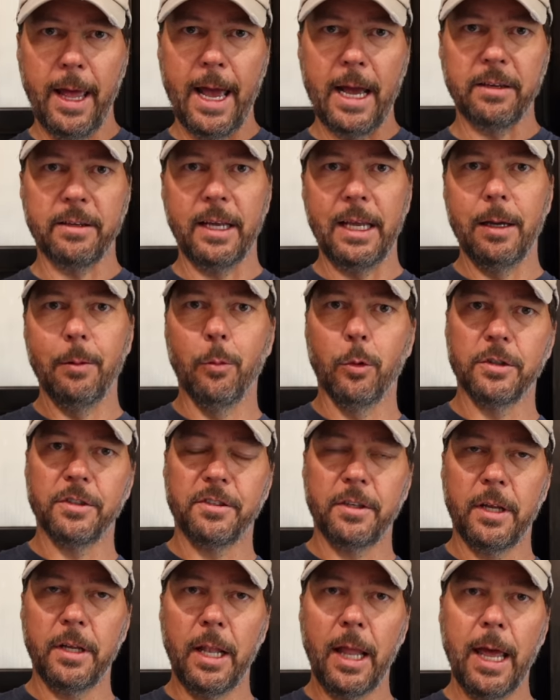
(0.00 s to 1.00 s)
as I get more
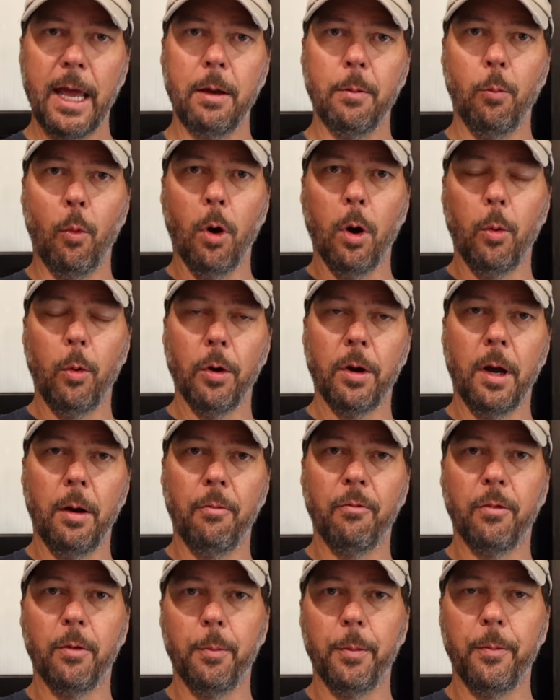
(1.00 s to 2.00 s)
sunlight, more will
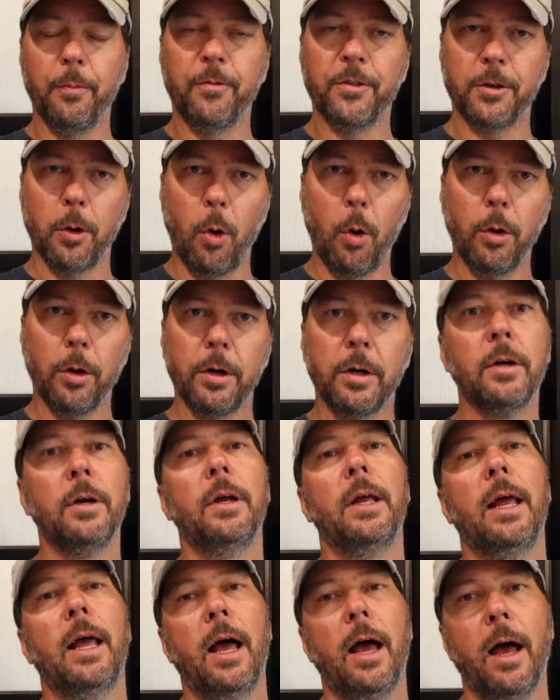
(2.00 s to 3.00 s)
come from solar.
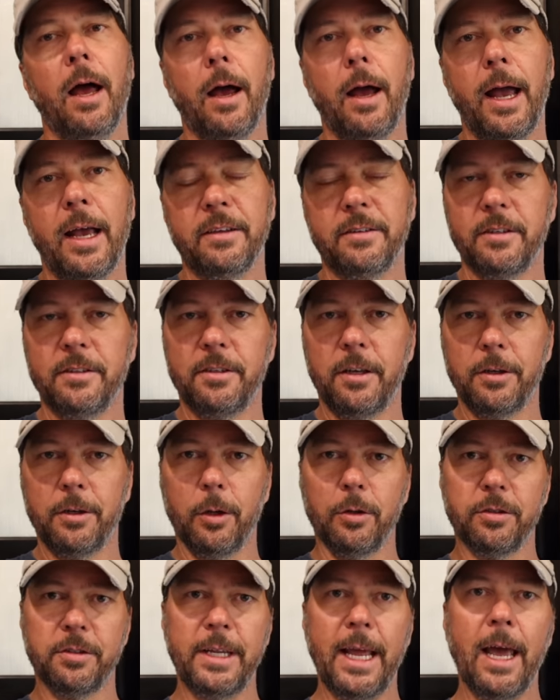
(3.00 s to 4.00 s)
Uh, as the sun
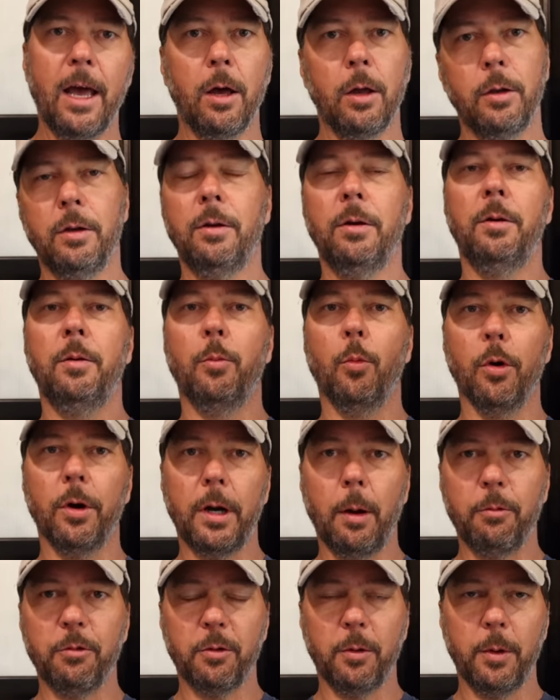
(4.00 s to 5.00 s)
goes down, more
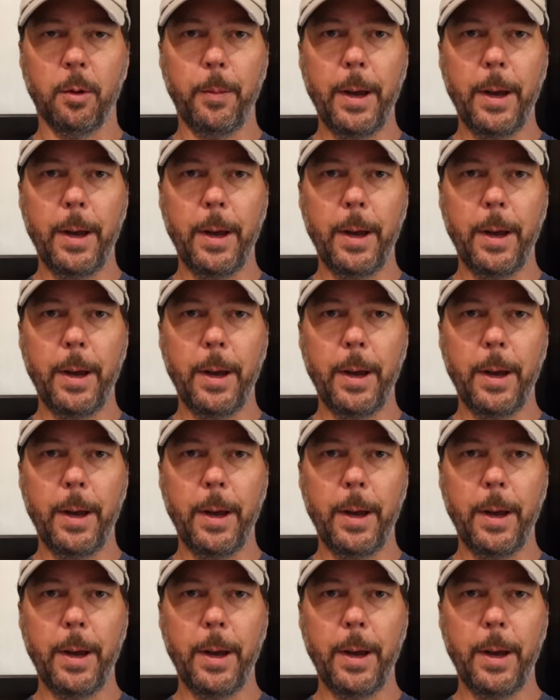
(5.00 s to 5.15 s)
comes from the